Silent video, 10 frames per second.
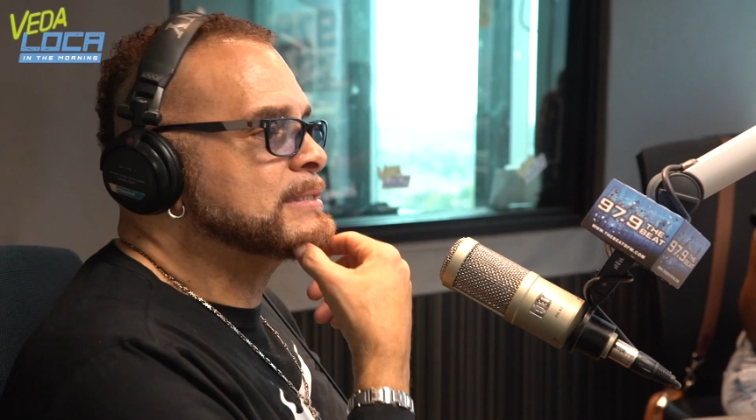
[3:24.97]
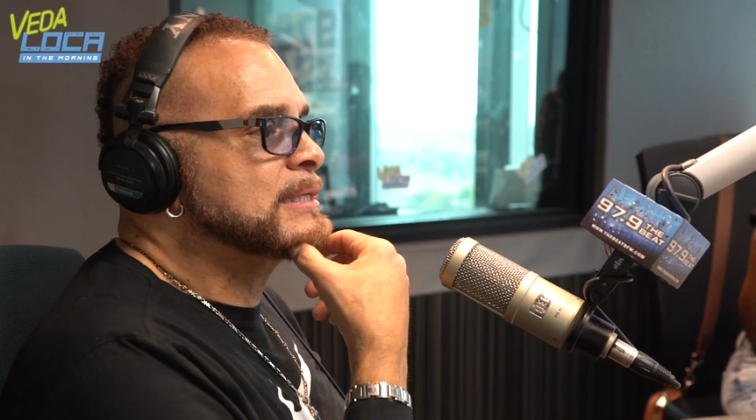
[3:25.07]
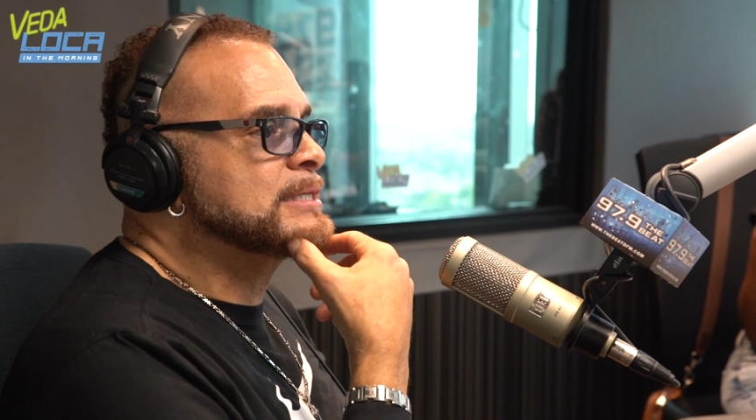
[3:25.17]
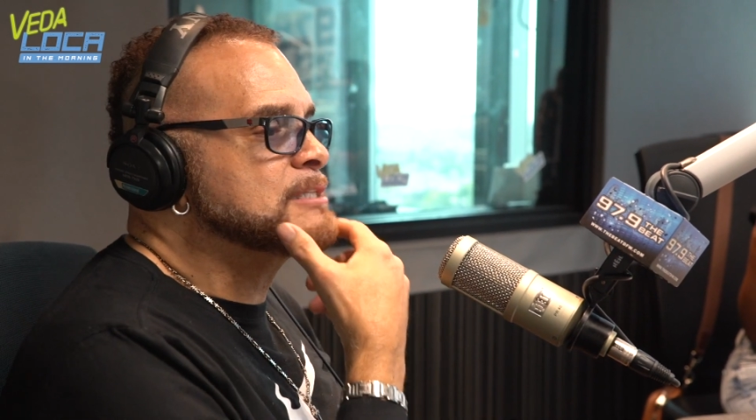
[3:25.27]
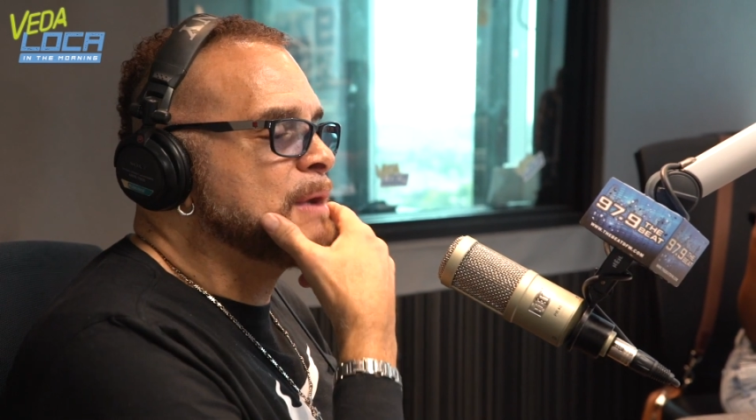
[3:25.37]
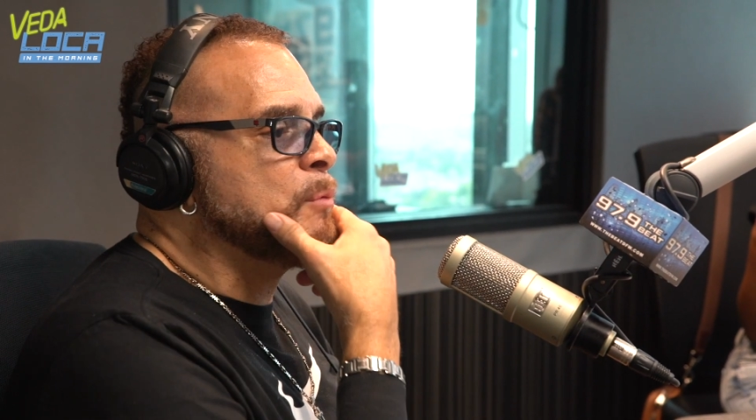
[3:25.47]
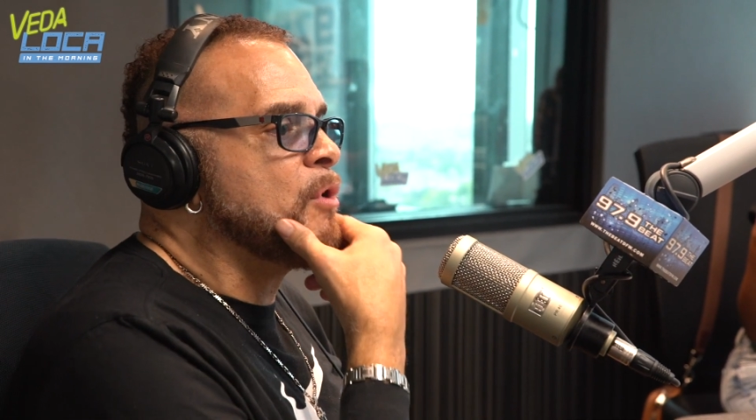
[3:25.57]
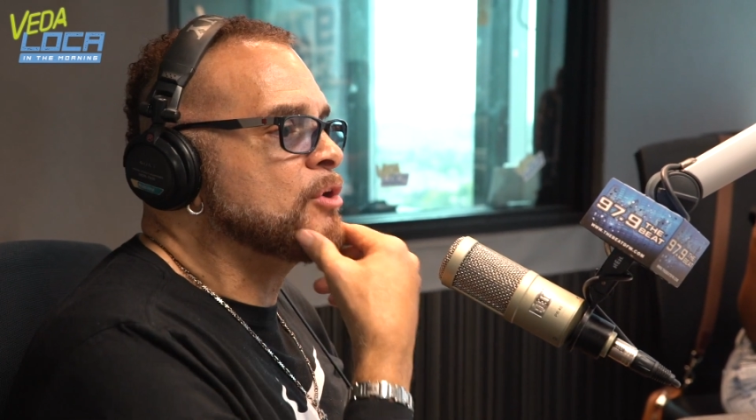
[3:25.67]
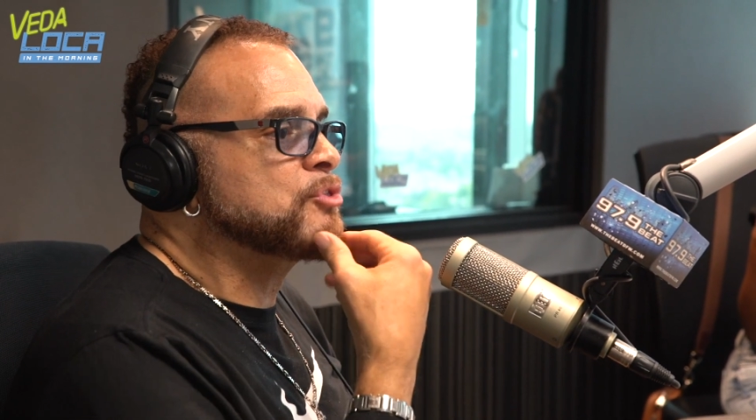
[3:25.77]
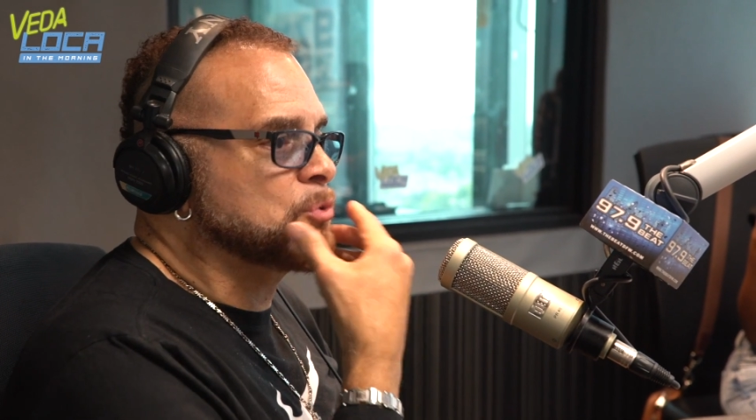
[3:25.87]
is this my
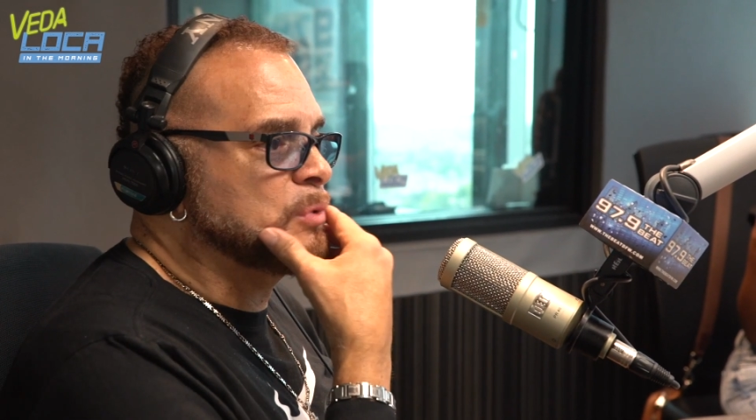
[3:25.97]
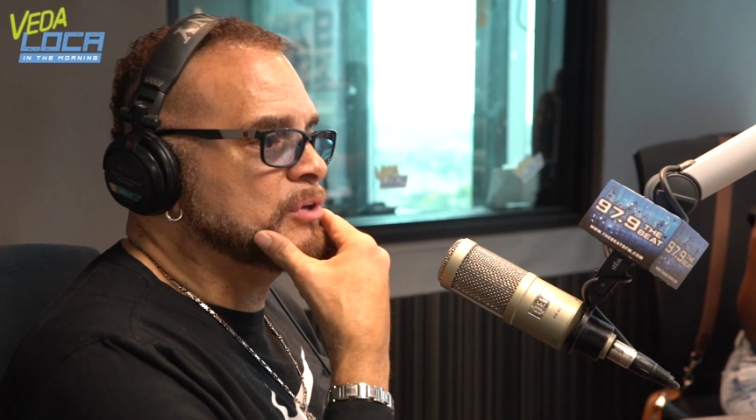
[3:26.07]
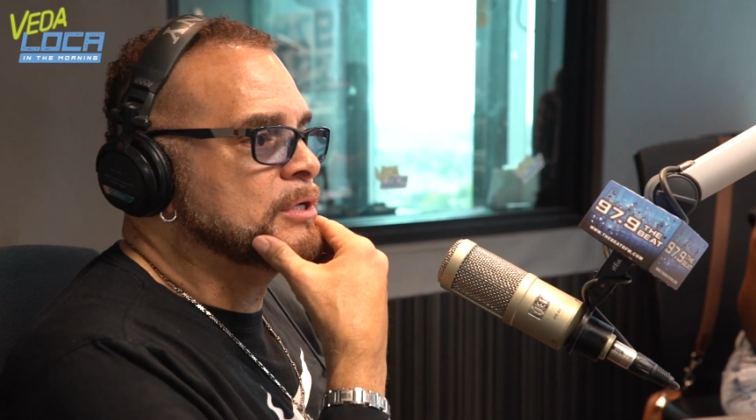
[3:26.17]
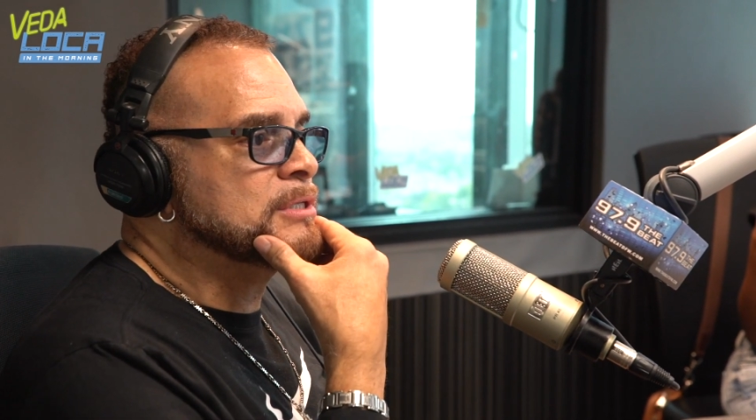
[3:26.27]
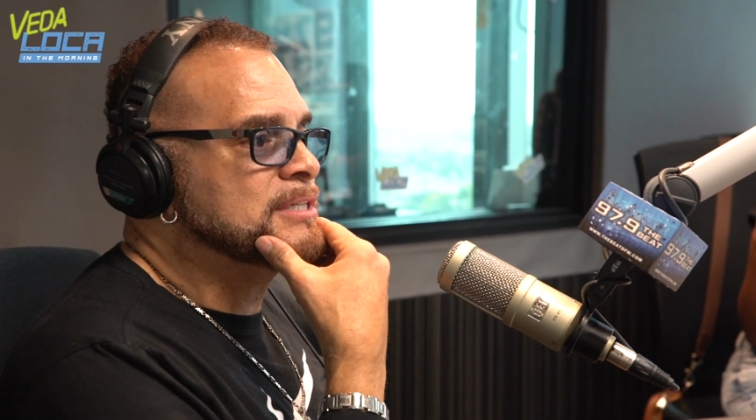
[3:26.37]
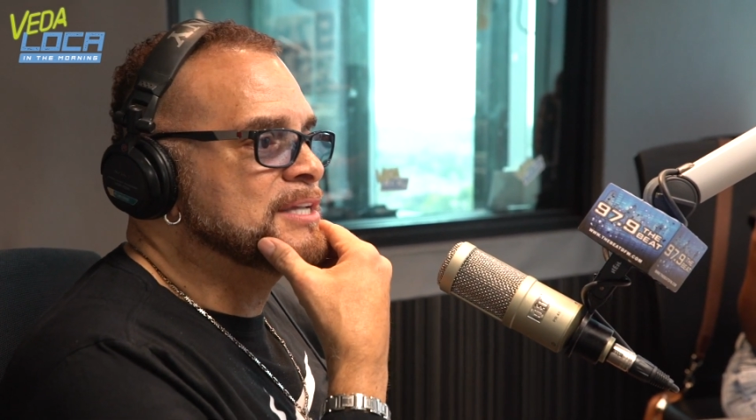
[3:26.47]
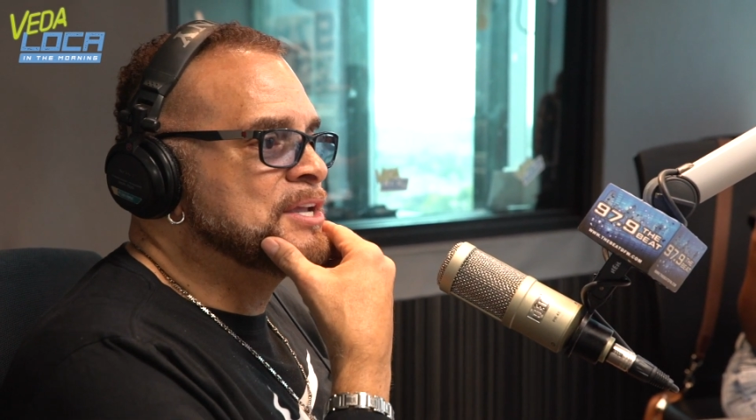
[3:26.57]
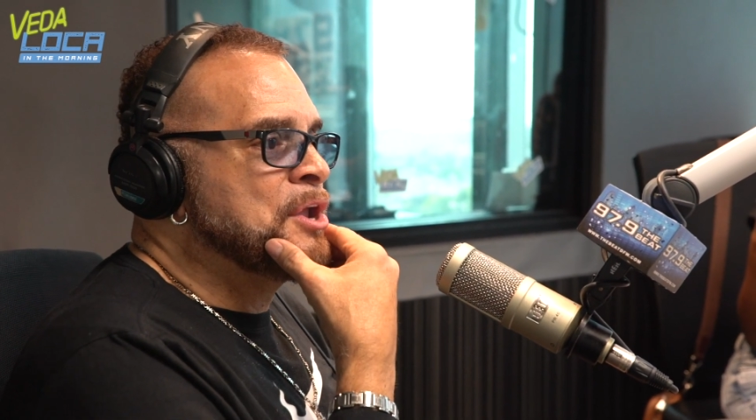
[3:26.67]
walking through the wilderness?